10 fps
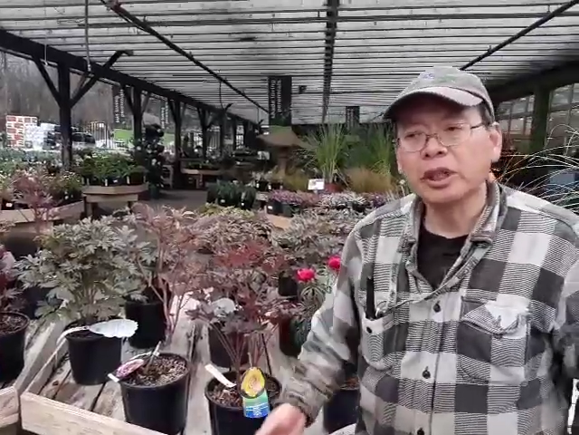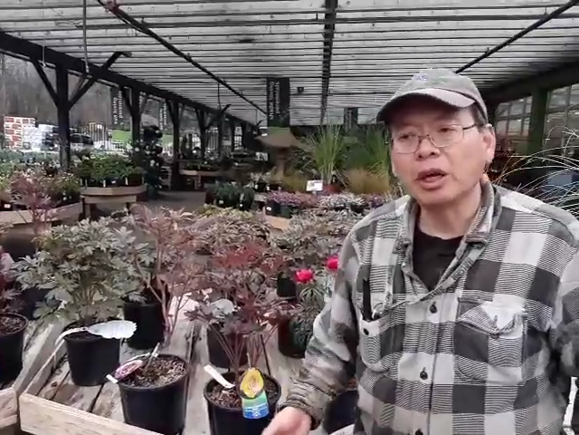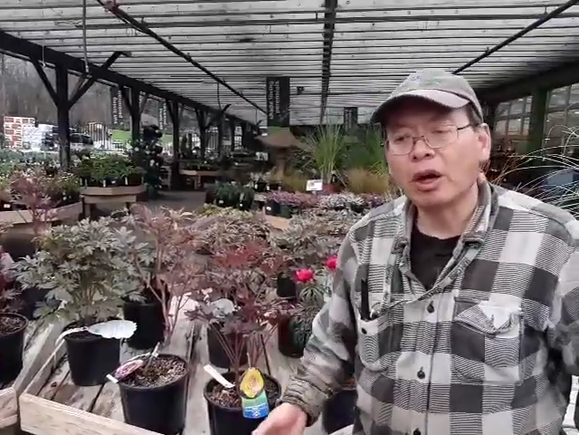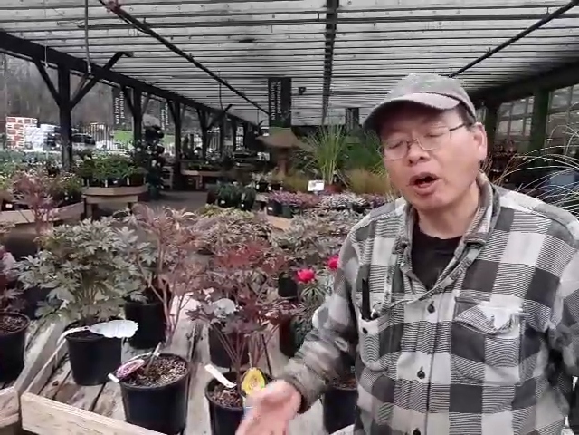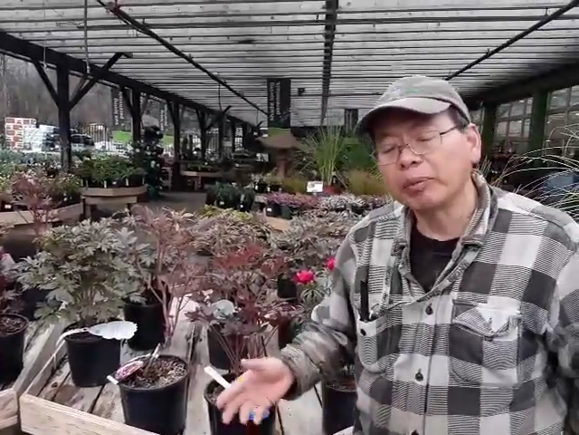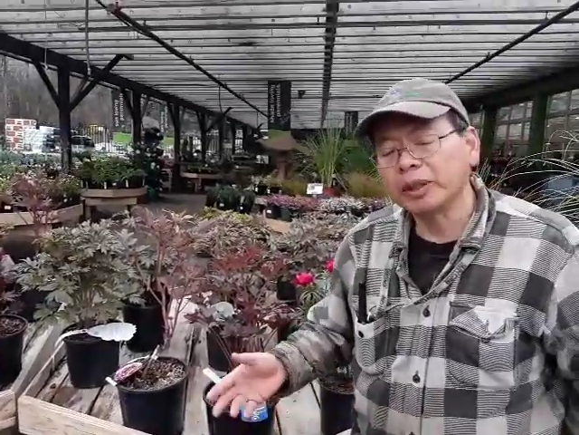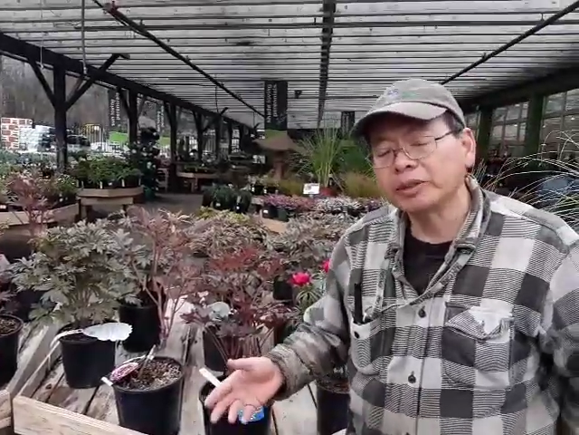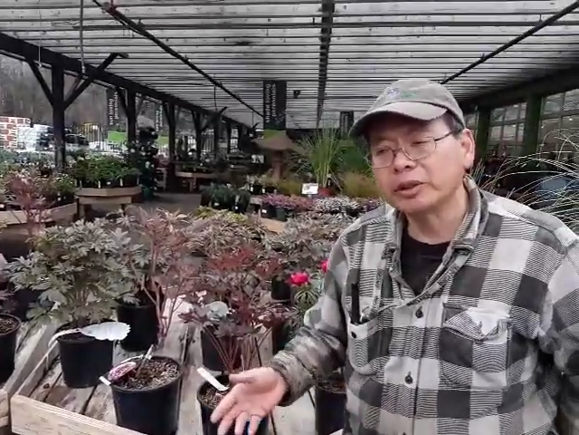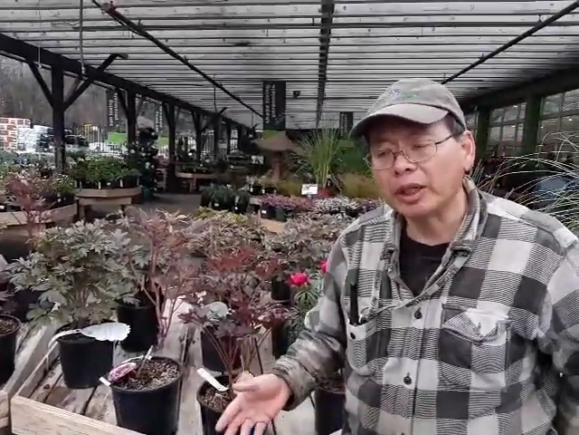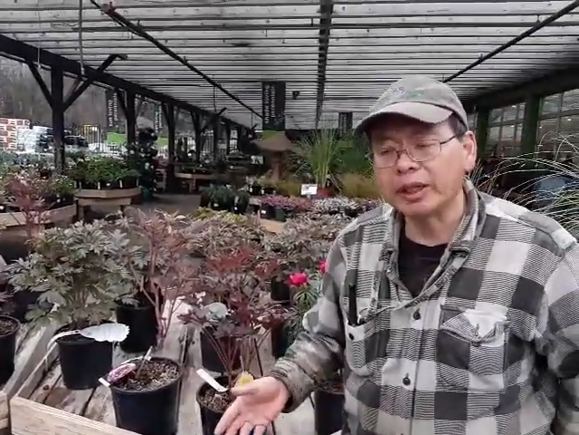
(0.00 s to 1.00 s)

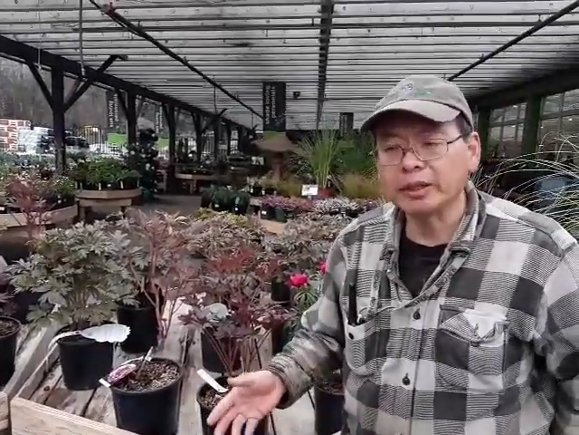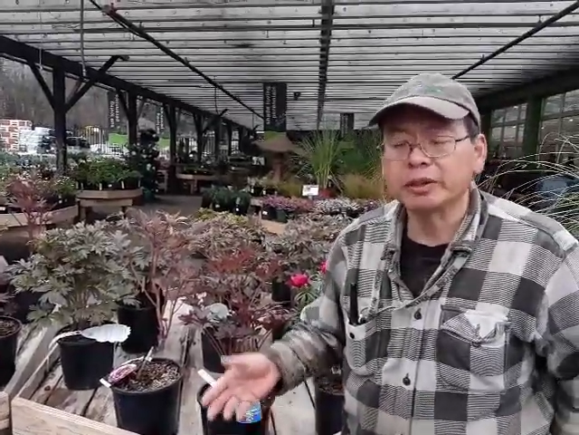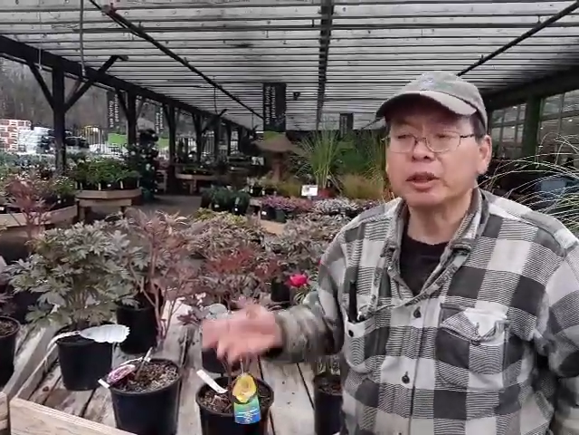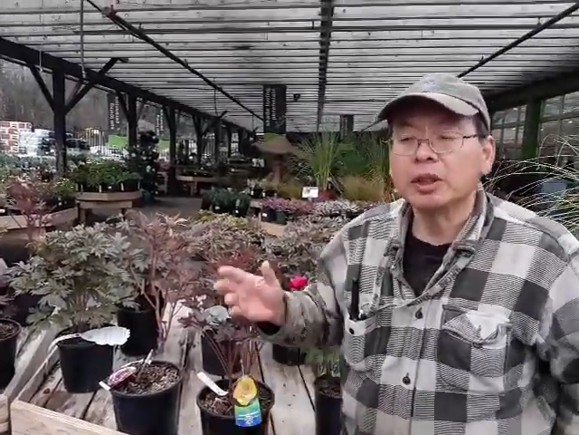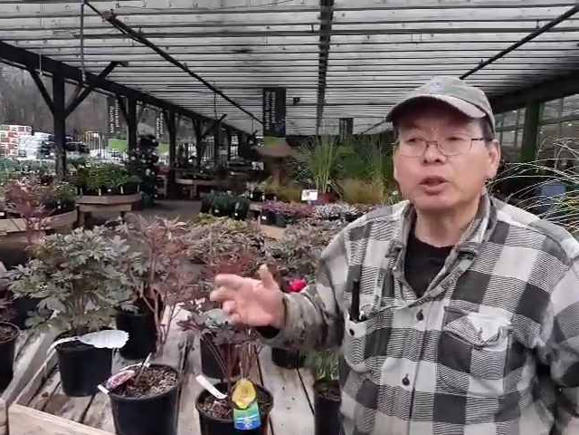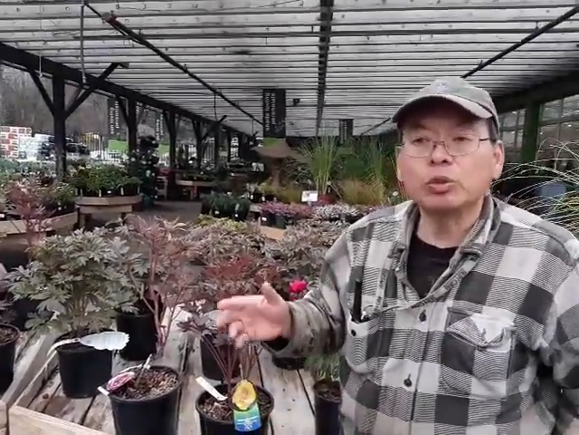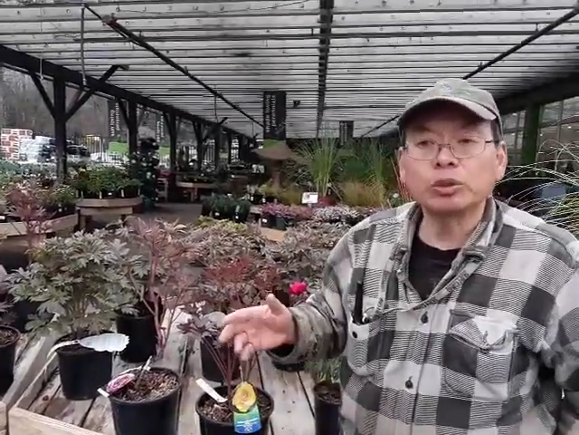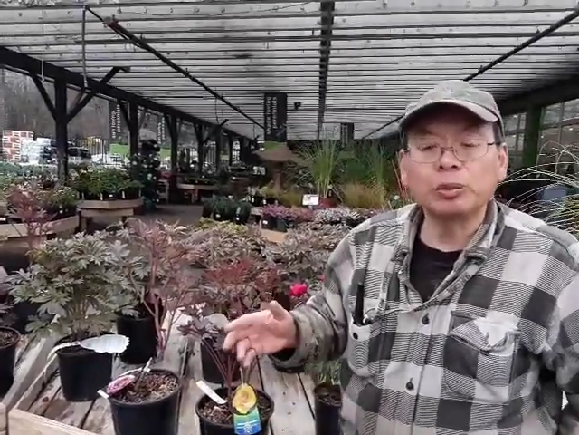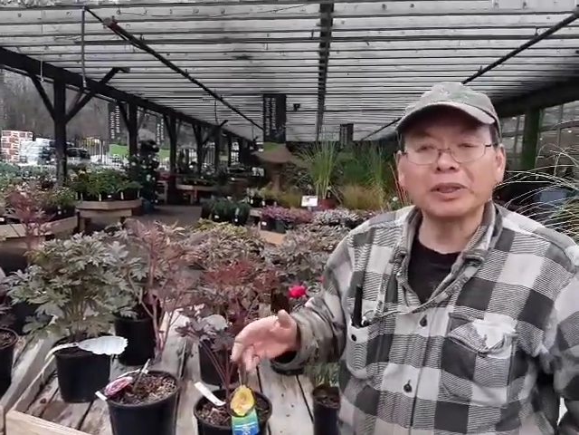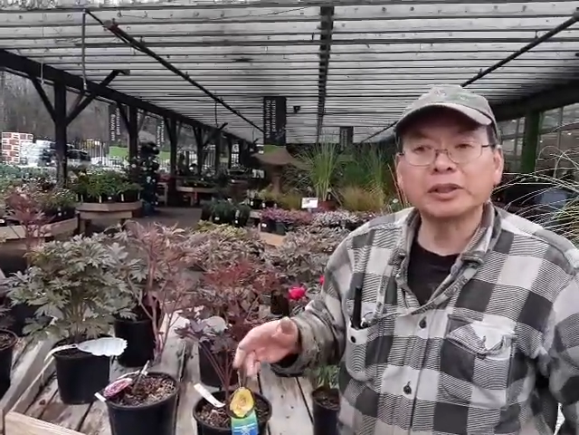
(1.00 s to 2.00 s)
hobbyist, I guess, who was
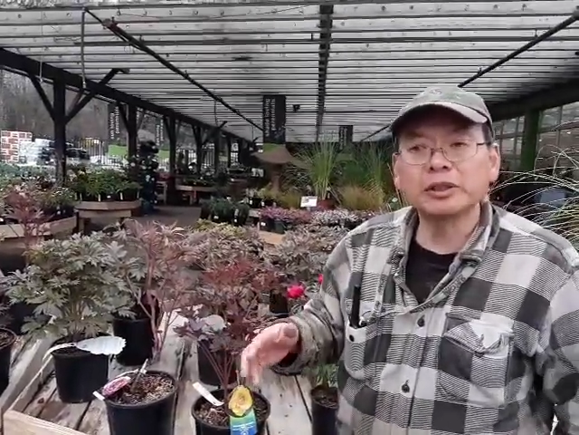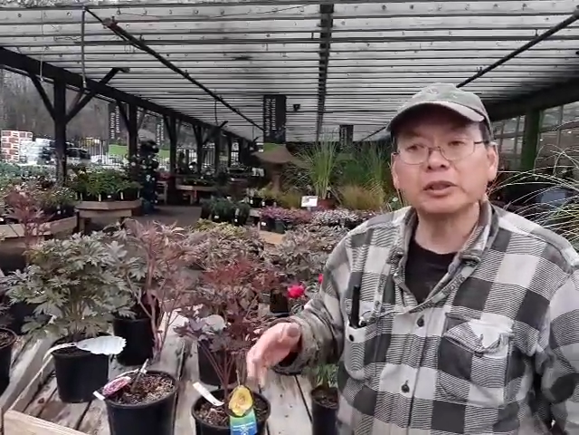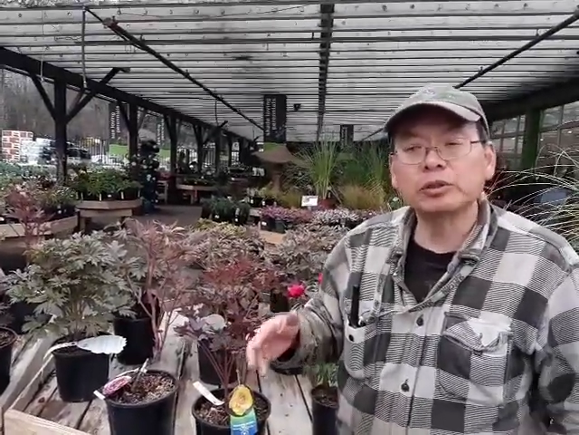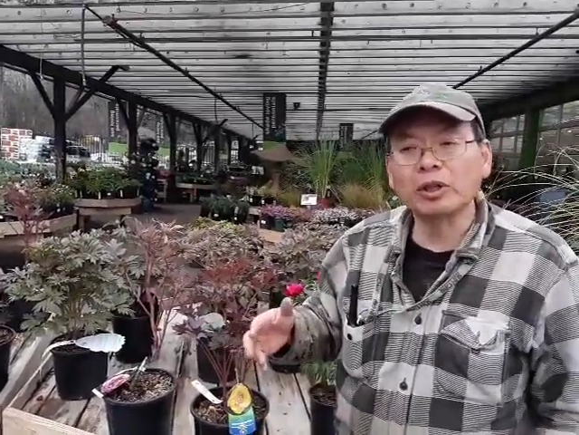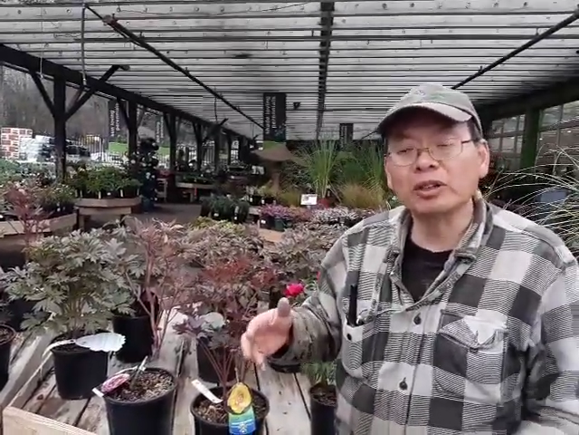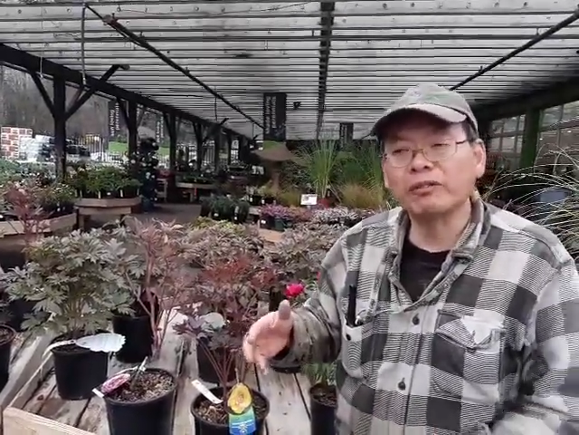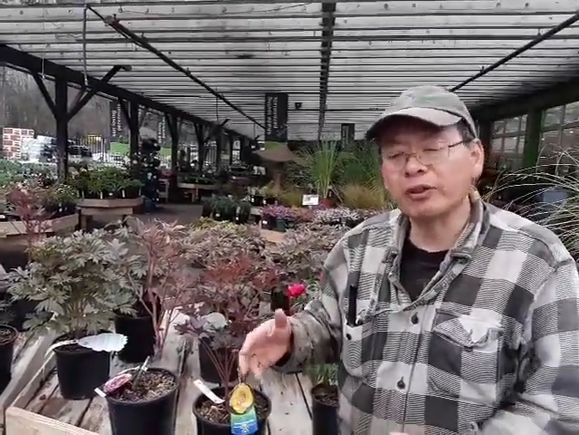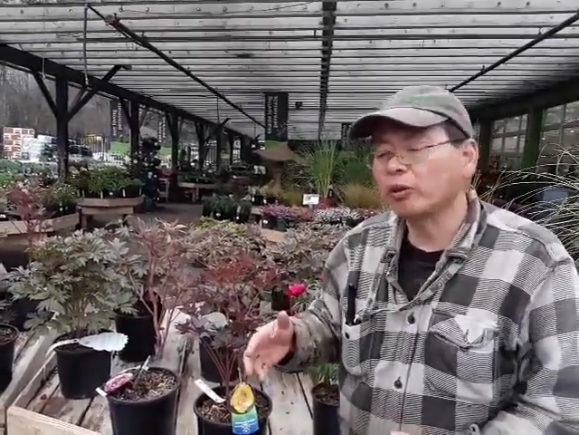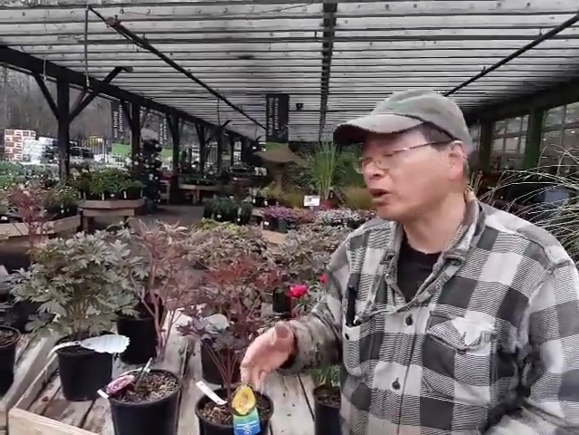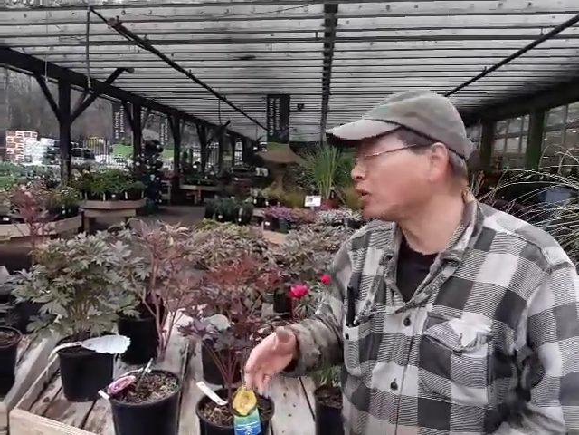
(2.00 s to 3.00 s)
basically trying to
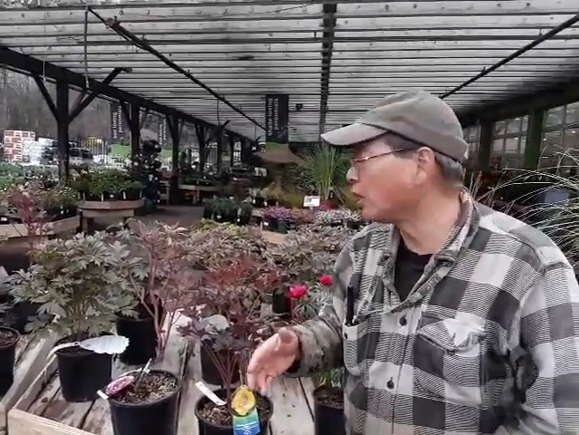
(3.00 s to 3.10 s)
figure out